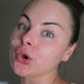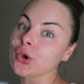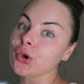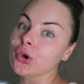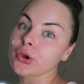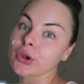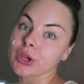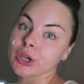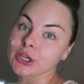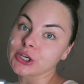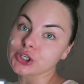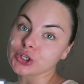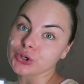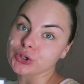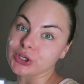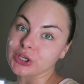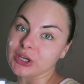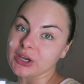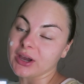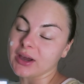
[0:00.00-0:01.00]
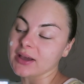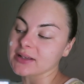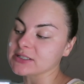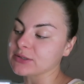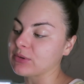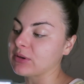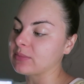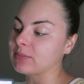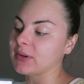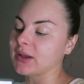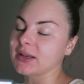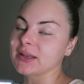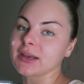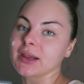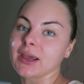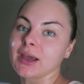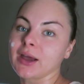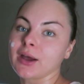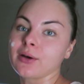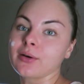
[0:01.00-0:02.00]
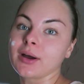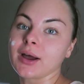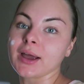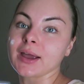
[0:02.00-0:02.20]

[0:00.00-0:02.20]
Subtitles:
Okie dokie, guys. I'm in bed now.